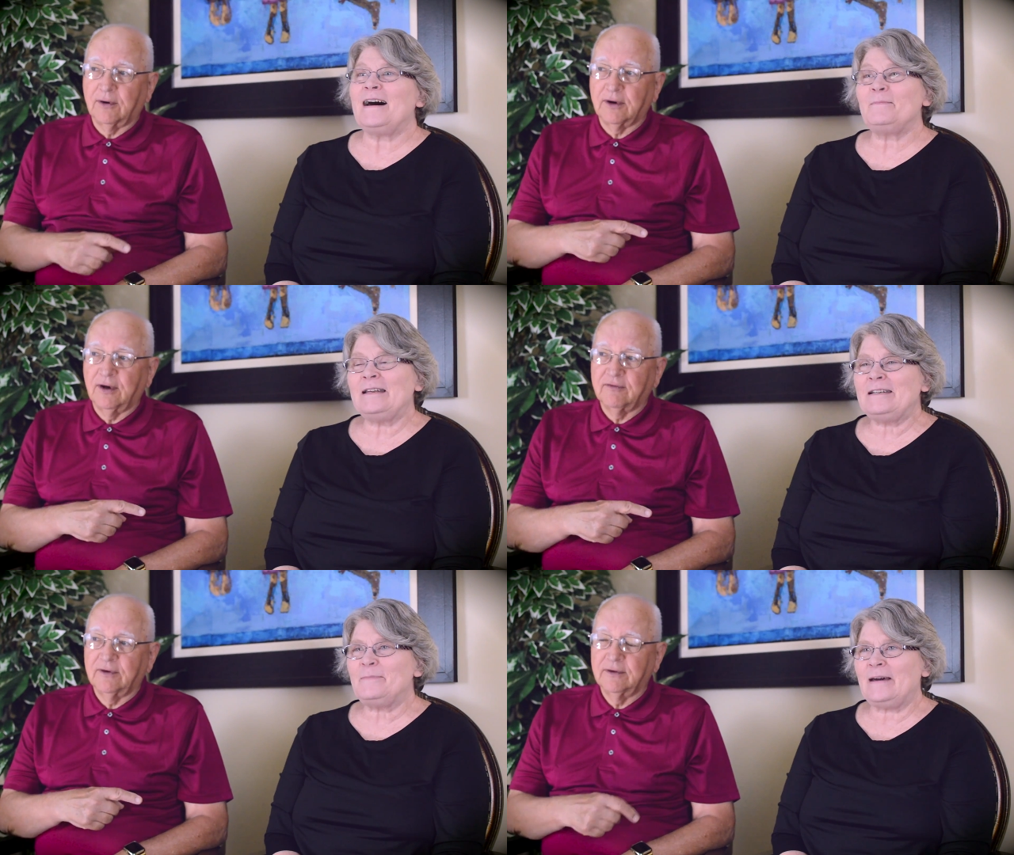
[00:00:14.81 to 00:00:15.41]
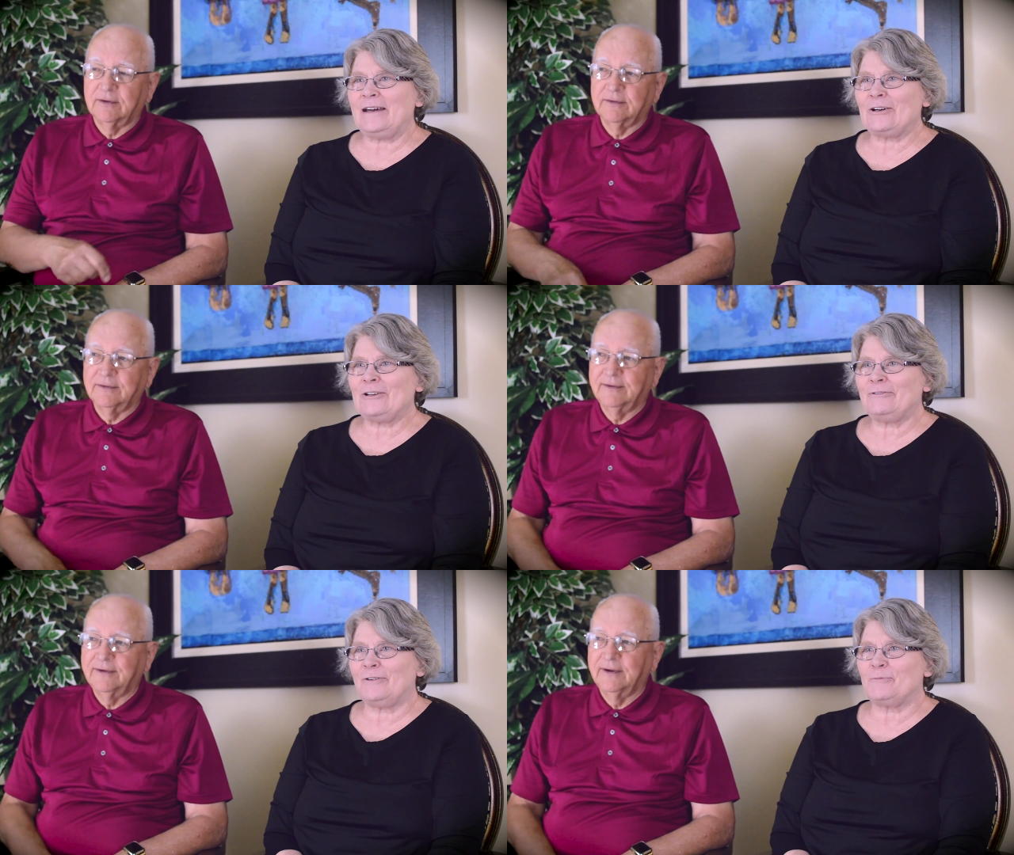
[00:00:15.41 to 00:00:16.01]
Speaker 1: I'm Linda Baker
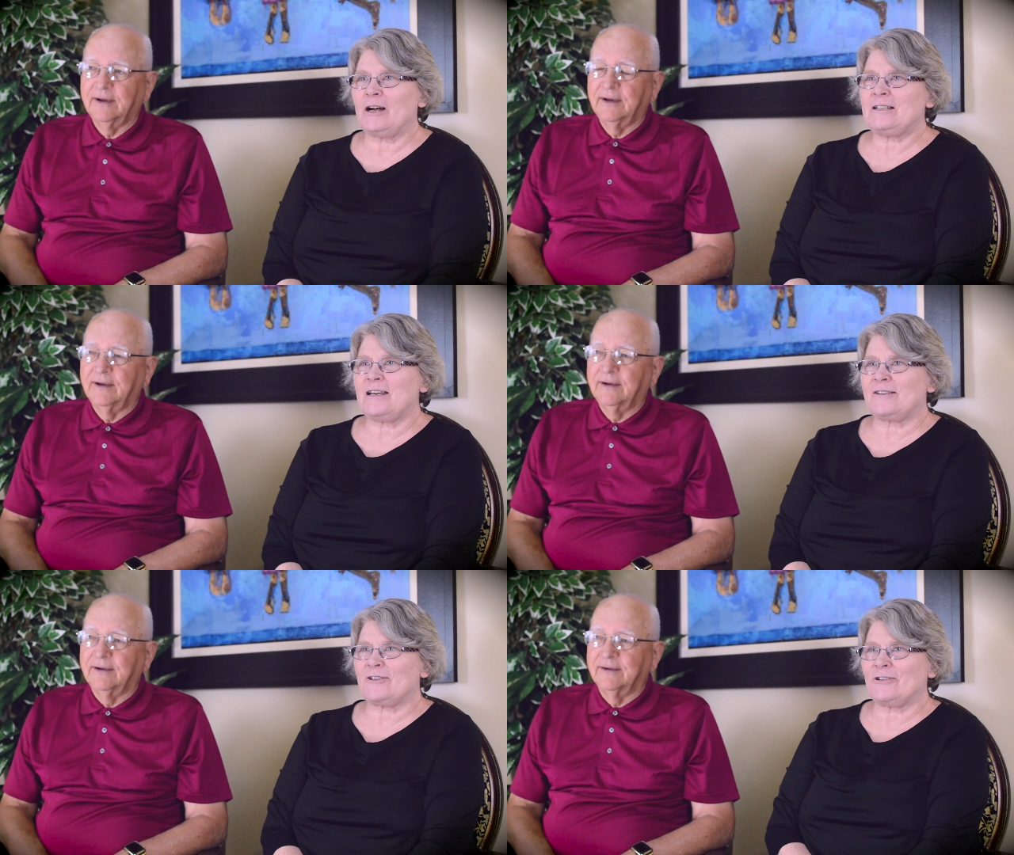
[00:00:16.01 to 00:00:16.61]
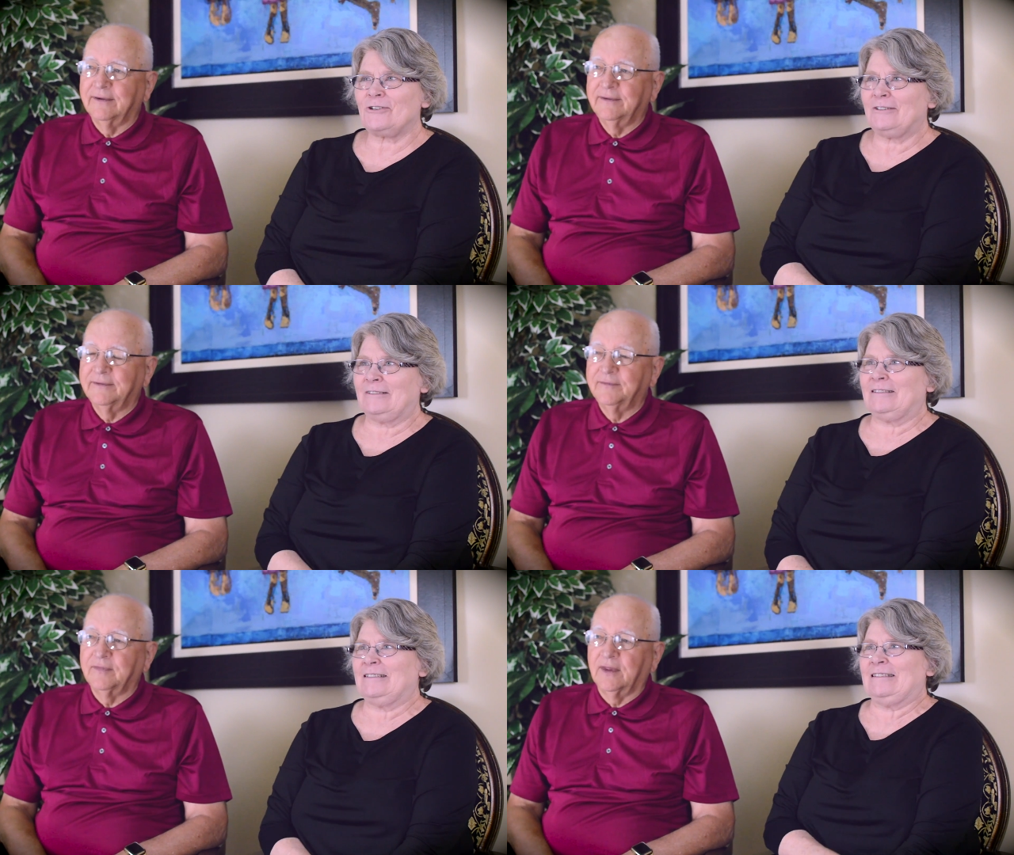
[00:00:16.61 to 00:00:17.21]
from Rochester.
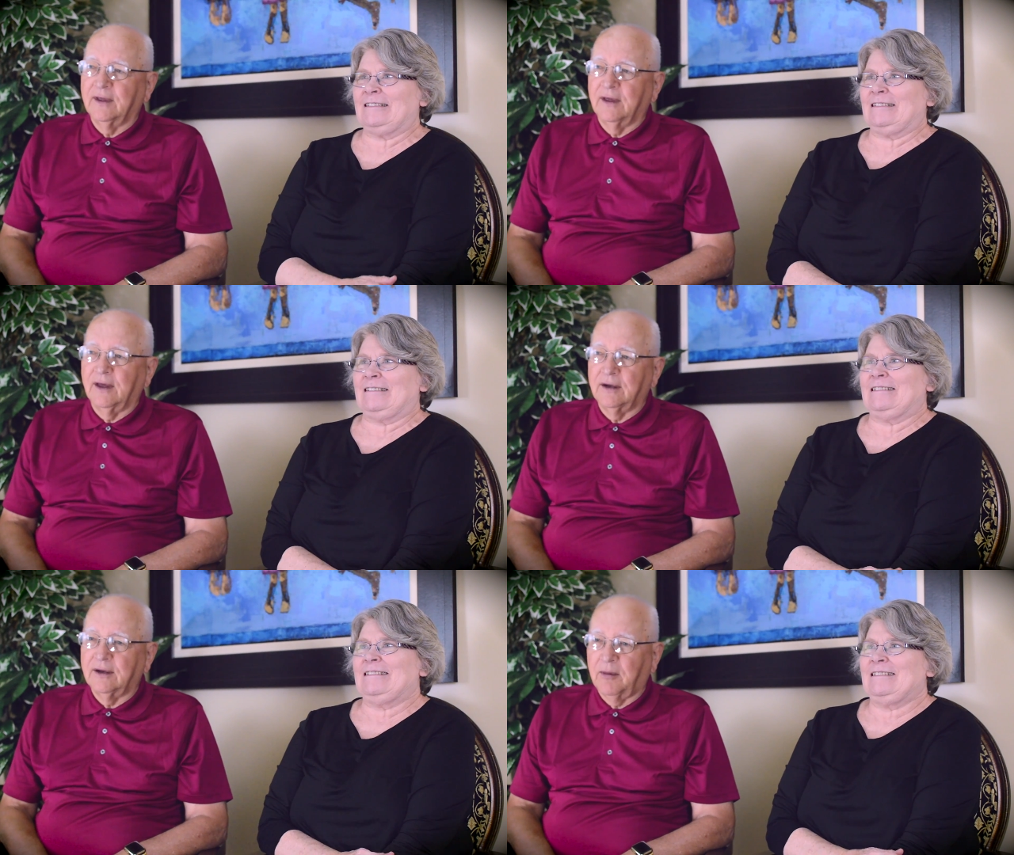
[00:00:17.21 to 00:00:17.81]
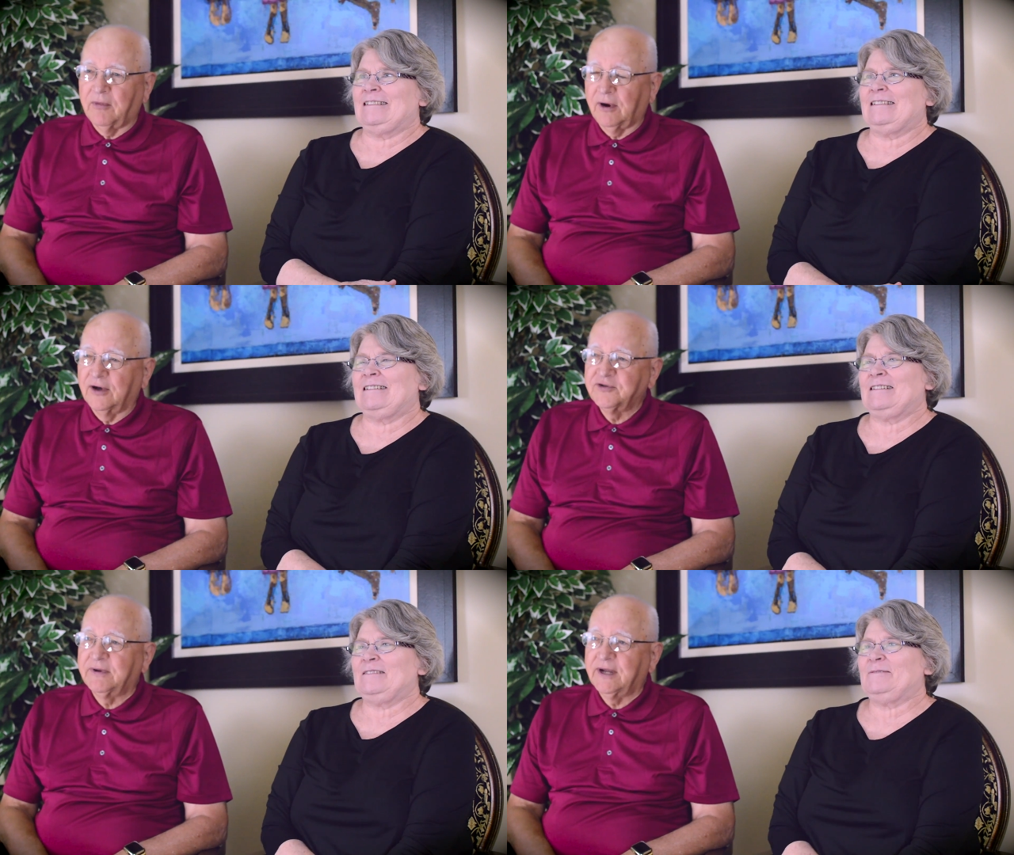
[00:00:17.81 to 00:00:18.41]
Speaker 2: And I'm her
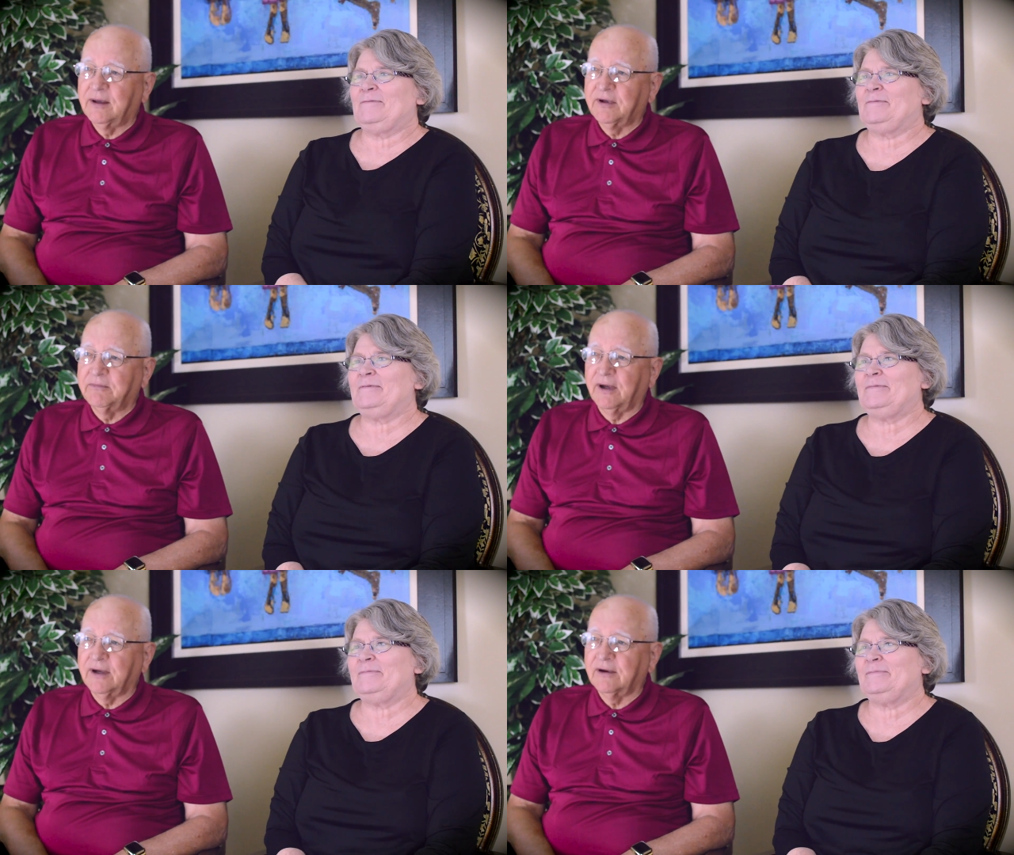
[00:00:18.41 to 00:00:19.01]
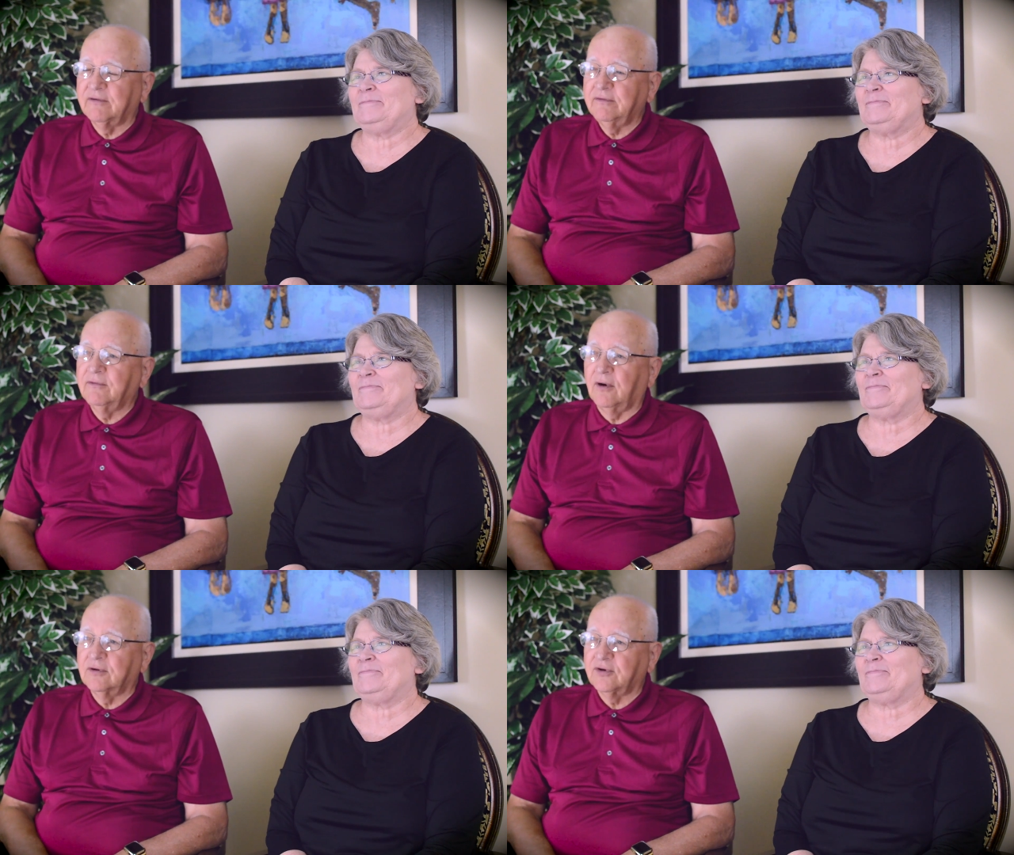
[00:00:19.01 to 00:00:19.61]
husband, Emmett Baker,
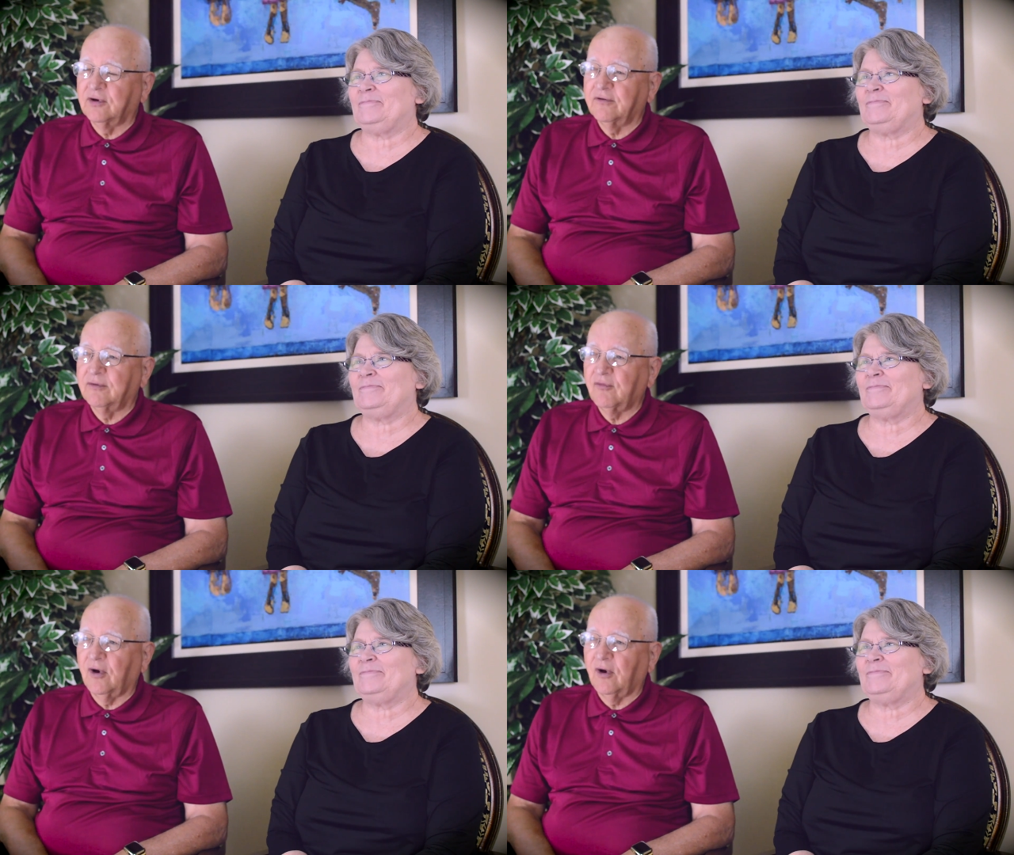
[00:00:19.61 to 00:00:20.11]
also from